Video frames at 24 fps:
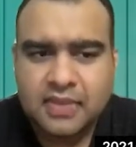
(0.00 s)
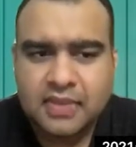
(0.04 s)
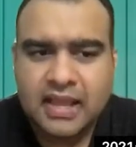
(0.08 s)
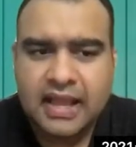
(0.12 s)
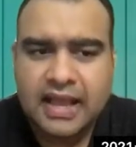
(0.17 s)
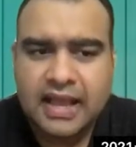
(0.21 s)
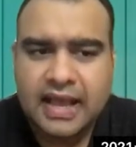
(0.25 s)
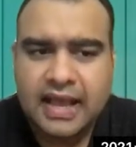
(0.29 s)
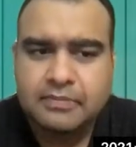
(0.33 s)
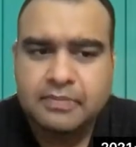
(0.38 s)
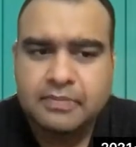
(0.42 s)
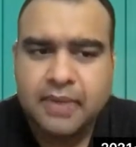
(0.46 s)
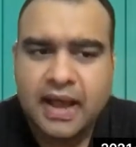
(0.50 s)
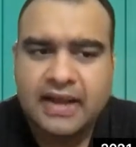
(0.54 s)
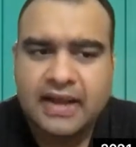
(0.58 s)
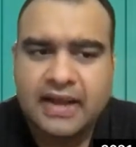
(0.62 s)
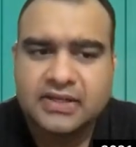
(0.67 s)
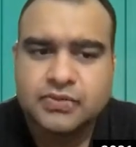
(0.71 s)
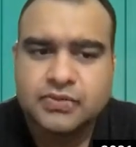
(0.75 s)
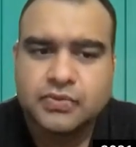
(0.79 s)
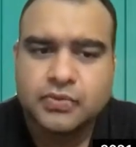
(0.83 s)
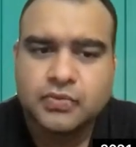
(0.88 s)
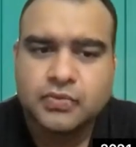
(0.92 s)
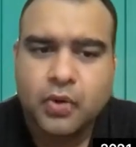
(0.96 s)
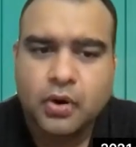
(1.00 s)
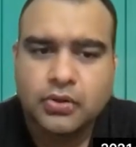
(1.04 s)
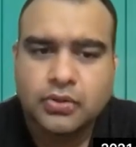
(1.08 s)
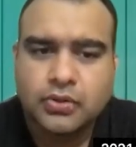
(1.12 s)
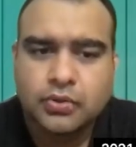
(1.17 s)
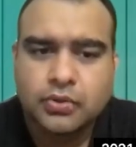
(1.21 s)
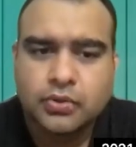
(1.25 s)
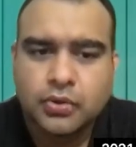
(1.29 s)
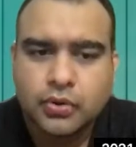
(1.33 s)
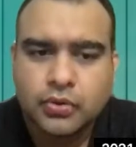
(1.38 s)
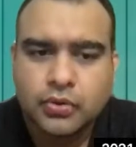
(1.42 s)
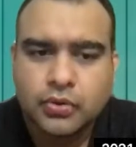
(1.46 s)
and buyers would want to
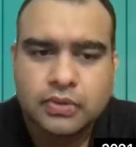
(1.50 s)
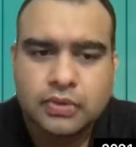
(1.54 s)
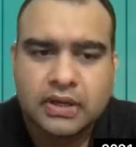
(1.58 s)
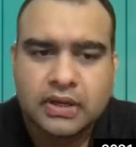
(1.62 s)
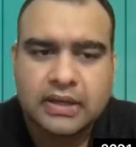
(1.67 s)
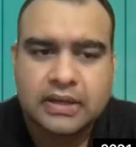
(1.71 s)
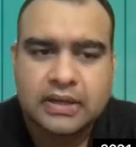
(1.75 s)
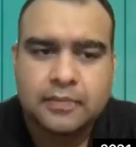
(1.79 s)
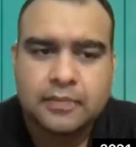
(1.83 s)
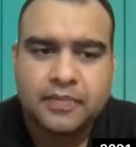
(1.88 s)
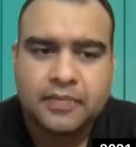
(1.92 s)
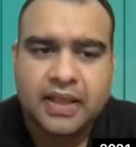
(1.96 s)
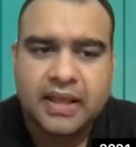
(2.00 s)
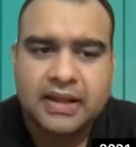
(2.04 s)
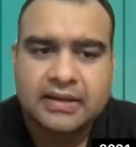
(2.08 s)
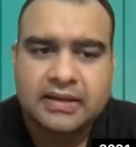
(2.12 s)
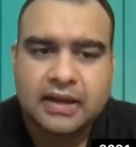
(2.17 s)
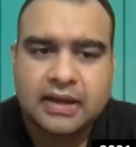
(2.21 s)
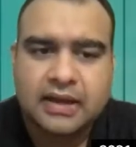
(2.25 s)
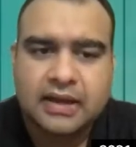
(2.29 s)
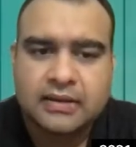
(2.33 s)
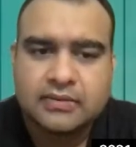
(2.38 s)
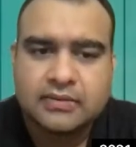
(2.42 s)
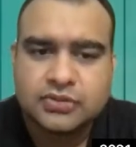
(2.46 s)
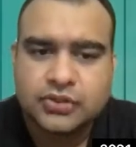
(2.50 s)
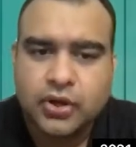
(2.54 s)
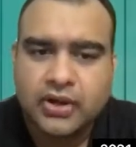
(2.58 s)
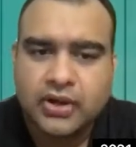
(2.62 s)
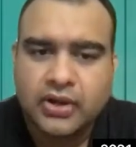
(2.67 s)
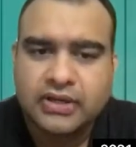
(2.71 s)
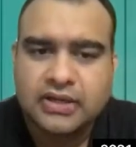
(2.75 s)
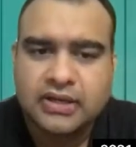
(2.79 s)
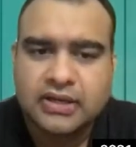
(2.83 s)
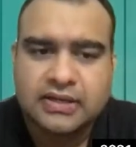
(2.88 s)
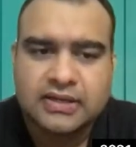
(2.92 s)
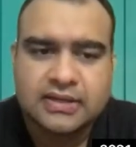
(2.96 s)
go and
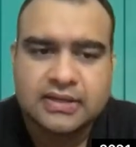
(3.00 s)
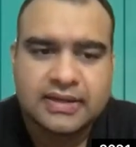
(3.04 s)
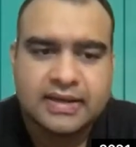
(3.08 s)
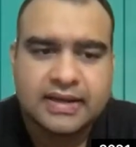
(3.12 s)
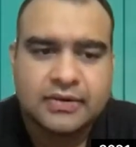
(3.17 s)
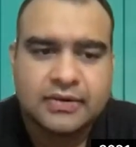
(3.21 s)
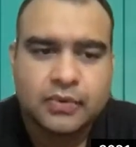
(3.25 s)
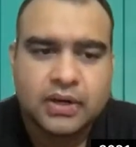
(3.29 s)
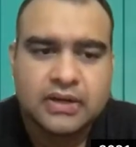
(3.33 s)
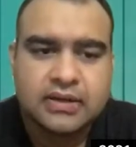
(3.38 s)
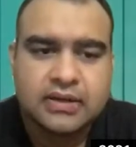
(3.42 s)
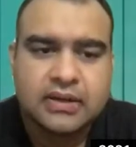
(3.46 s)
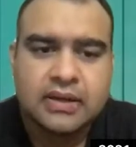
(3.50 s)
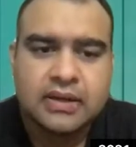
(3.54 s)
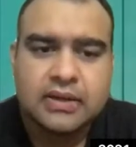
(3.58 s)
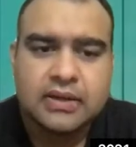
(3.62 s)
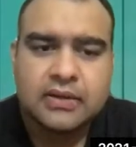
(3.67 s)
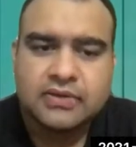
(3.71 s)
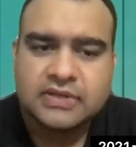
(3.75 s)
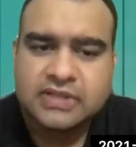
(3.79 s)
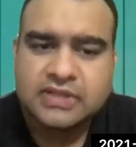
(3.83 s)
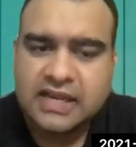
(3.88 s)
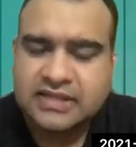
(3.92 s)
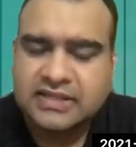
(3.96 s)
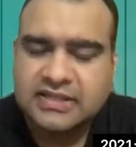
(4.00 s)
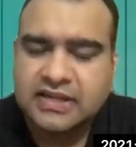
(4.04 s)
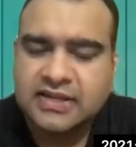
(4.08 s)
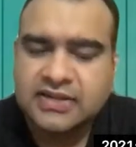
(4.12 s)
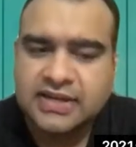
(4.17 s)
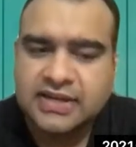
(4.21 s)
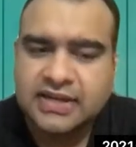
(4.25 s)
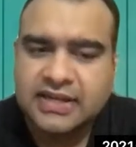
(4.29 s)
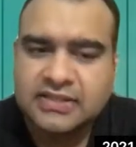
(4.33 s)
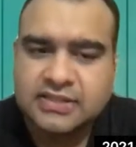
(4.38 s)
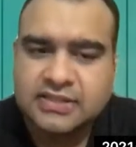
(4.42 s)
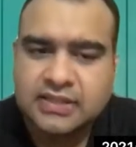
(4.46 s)
join a network, which actually
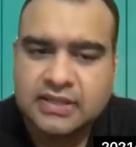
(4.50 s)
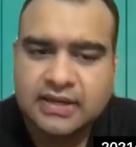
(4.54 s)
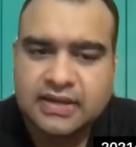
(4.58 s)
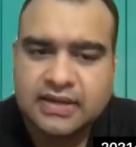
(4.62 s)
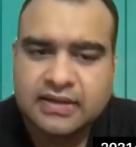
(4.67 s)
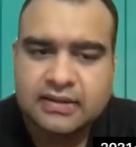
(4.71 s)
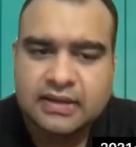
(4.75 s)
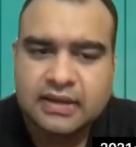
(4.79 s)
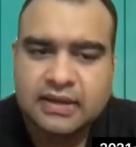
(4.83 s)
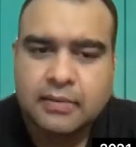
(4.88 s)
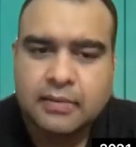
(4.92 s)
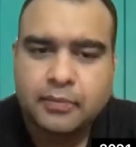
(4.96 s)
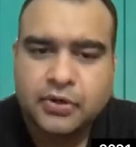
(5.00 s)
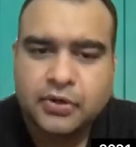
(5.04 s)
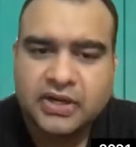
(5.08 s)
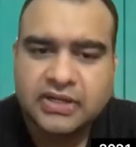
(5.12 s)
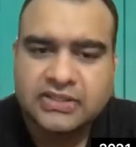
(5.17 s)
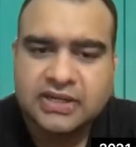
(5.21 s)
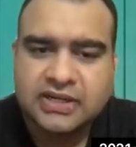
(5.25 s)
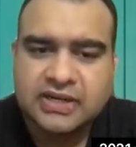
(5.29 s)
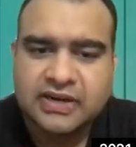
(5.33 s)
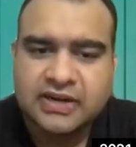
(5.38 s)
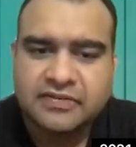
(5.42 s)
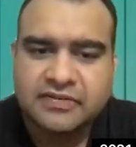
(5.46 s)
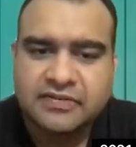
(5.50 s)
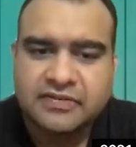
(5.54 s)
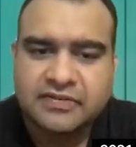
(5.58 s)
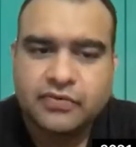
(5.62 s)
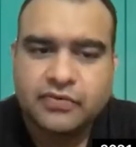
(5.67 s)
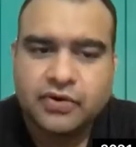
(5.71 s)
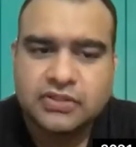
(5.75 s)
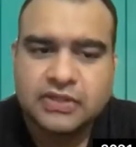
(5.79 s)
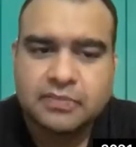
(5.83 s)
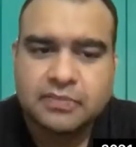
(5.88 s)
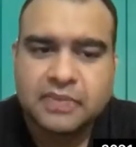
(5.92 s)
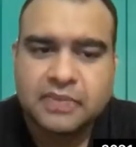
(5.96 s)
creates the potential revenue
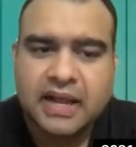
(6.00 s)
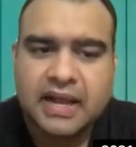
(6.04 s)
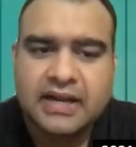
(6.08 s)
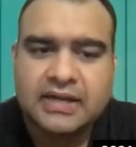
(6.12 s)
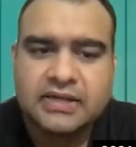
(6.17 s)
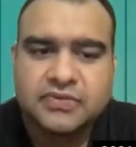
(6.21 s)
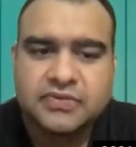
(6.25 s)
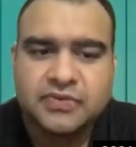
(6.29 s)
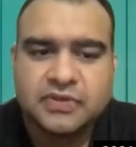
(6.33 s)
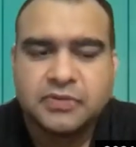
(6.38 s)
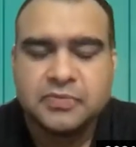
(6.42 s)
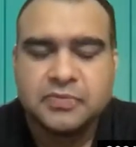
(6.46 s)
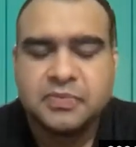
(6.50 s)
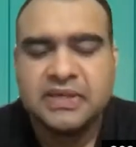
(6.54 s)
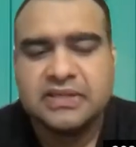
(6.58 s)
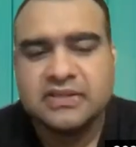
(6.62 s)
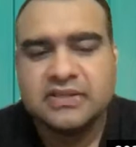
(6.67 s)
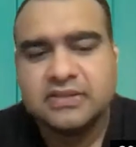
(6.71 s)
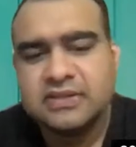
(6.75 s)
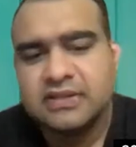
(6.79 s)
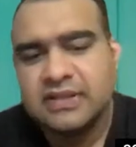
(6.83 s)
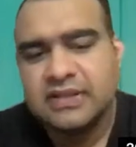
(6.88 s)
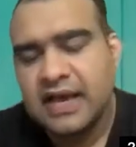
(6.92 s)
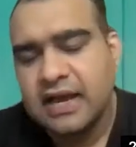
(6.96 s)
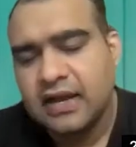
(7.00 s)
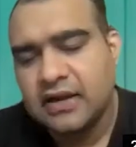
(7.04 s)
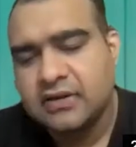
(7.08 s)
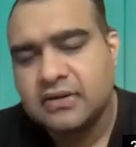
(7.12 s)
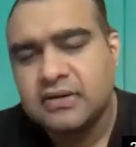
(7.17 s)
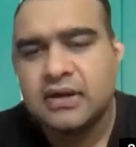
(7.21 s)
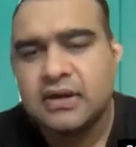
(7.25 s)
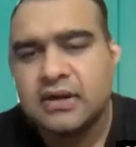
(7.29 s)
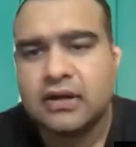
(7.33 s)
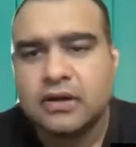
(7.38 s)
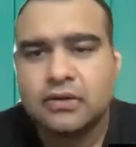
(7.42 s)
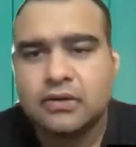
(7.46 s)
for suppliers, which means they are
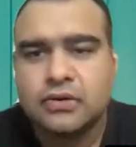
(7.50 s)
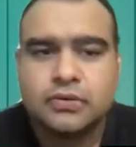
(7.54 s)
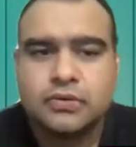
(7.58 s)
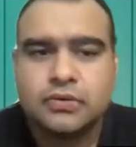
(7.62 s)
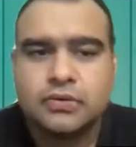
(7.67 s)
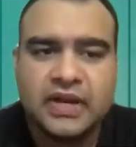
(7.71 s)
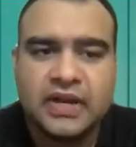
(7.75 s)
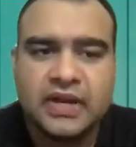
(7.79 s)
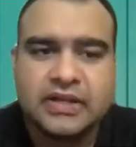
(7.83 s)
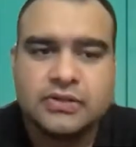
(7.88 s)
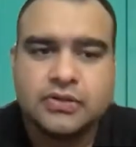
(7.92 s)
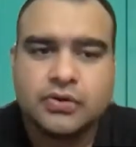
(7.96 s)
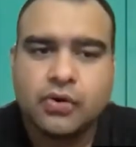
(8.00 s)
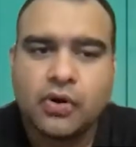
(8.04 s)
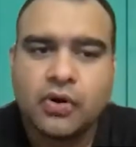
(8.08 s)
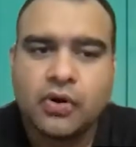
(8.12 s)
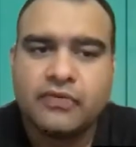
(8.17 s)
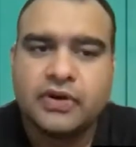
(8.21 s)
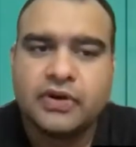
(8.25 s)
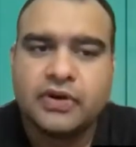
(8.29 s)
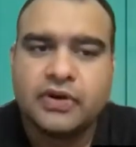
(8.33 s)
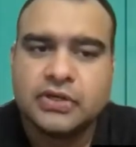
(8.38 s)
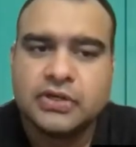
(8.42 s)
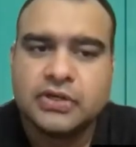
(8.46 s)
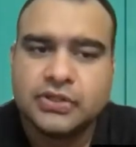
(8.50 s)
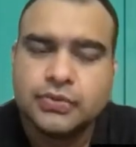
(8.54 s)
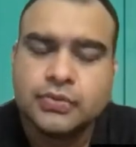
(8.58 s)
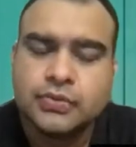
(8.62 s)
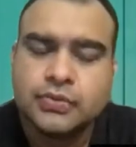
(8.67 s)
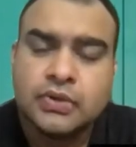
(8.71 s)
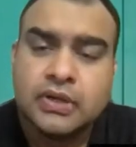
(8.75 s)
willing to offer new,